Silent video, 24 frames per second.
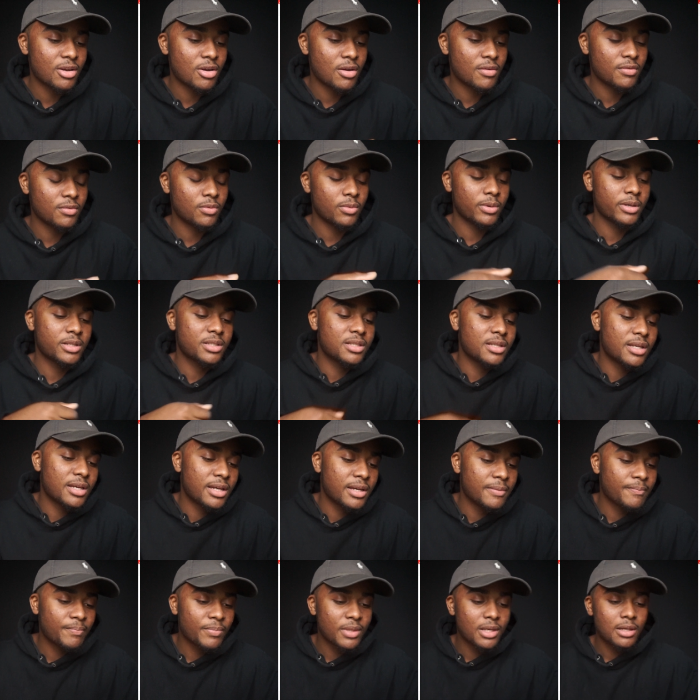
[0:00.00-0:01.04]
off of work
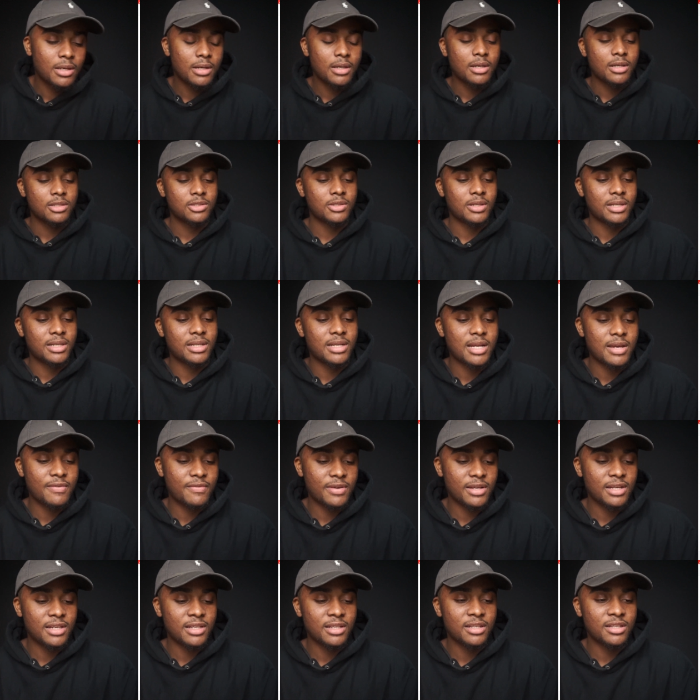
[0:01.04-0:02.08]
today, so I didn't have
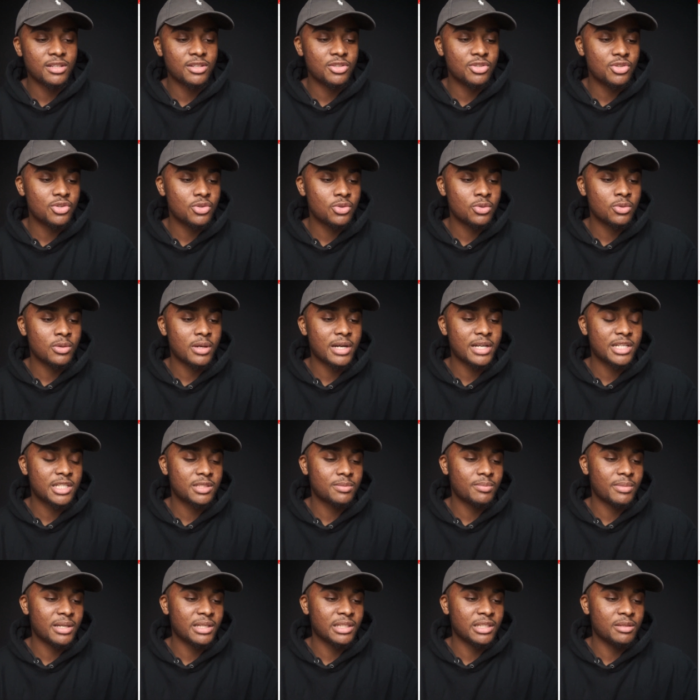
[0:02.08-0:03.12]
anything to do. I
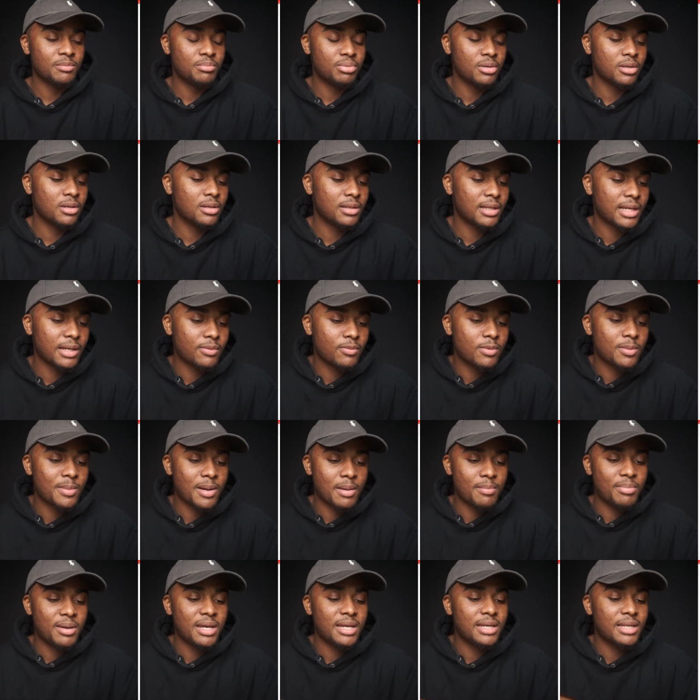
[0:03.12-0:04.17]
just mainly put like when
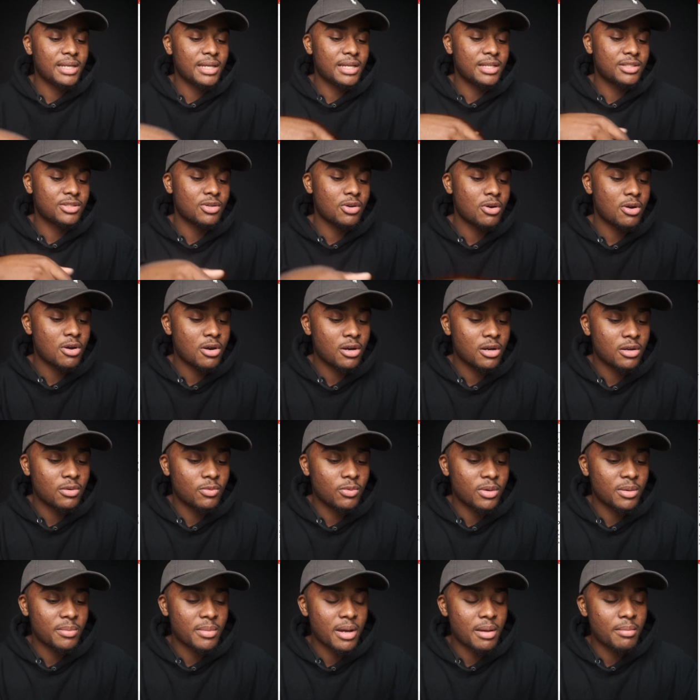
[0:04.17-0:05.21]
my paydays are,
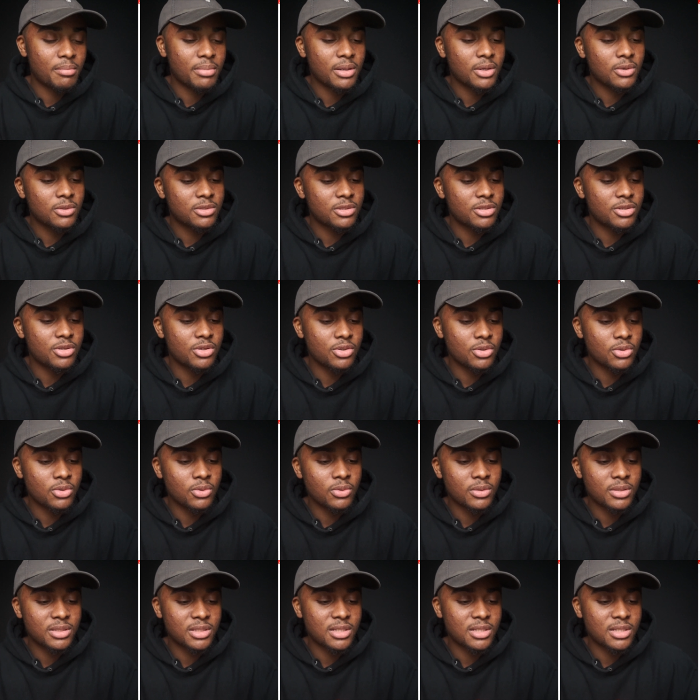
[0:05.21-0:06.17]
when my bills are due, and